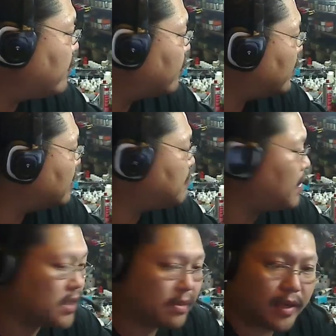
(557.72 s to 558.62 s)
for
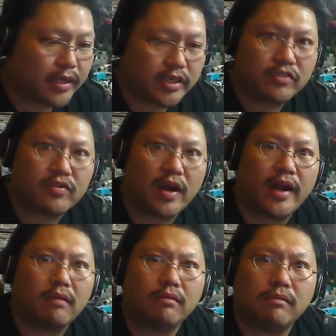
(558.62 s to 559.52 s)
$30 I might just try
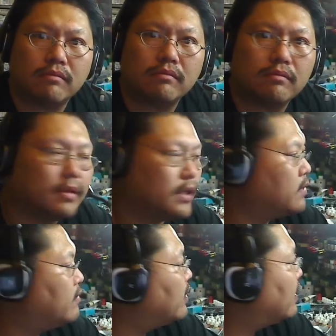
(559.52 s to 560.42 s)
it out, maybe do a